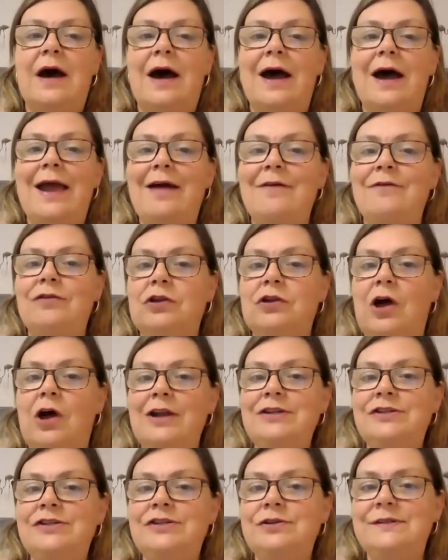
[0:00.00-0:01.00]
I have a
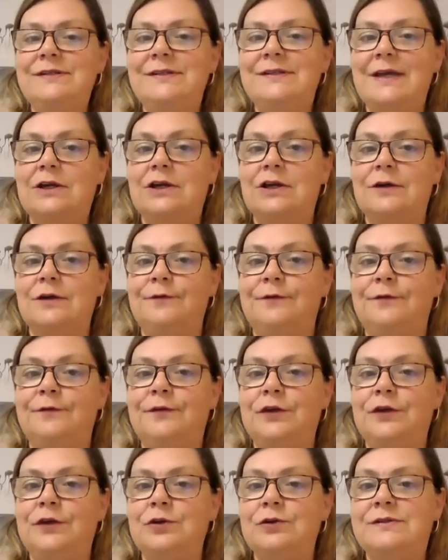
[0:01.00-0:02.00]
lot of students that
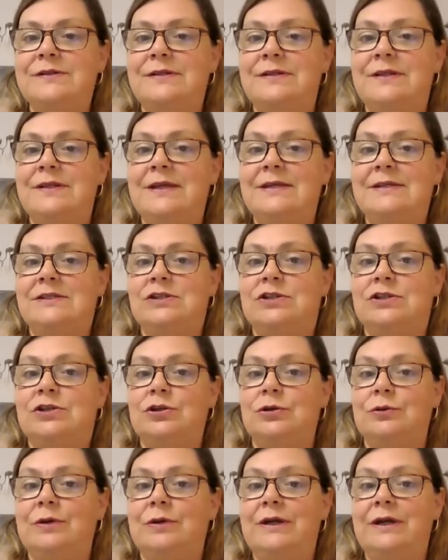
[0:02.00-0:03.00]
confuse these
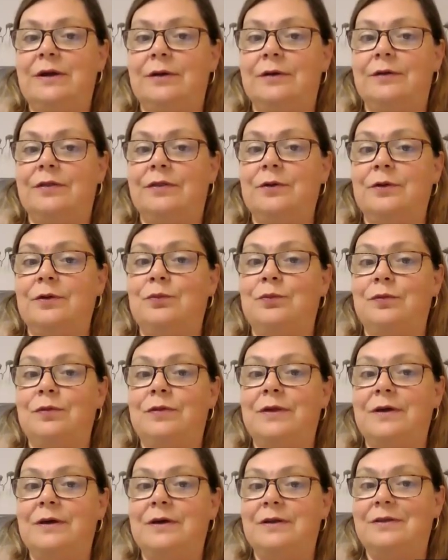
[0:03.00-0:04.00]
two here,
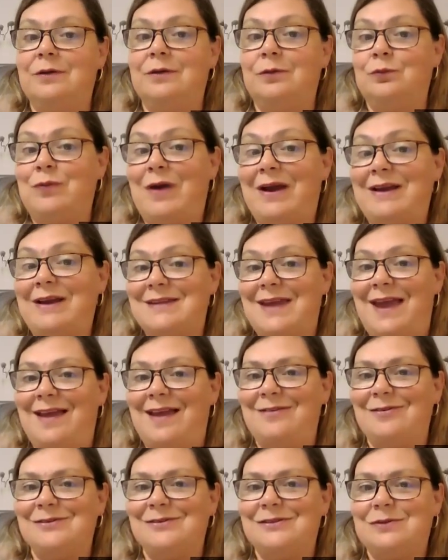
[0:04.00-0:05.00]
the
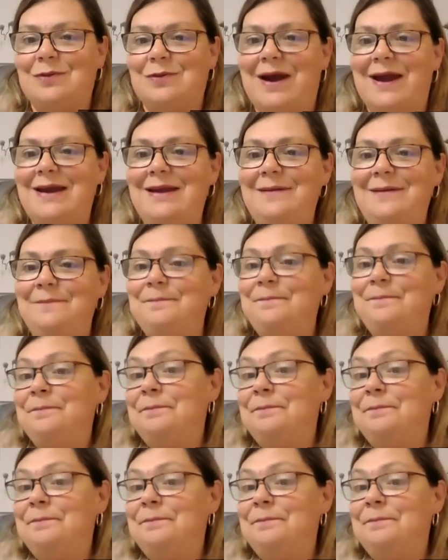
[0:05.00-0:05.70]
rectangles, right?